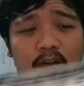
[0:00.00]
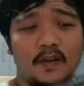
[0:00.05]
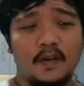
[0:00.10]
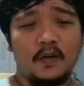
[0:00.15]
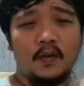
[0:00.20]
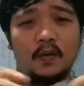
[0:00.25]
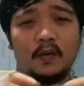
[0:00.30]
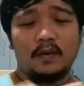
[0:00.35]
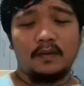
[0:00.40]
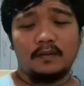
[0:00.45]

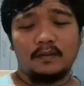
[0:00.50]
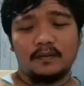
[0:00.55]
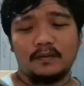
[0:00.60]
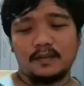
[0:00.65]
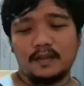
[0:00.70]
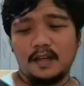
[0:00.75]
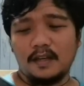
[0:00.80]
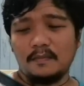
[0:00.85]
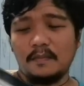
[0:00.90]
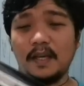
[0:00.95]

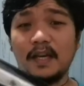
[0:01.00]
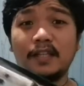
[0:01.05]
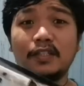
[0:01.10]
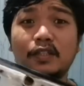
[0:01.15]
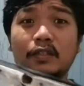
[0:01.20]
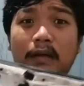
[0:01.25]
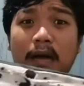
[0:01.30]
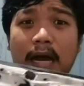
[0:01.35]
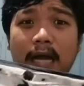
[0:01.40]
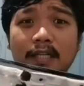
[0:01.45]
It can be a
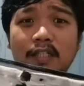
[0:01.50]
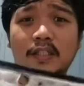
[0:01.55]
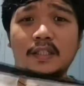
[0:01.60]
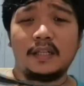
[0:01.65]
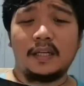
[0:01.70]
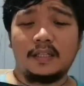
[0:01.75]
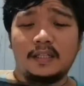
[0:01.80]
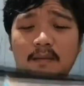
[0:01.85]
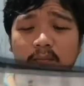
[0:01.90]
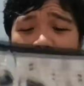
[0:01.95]
trash
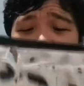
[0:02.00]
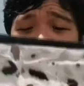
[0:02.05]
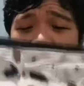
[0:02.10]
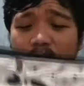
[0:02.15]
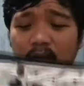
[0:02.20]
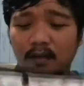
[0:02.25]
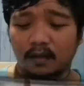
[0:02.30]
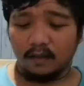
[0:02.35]
na, di ba?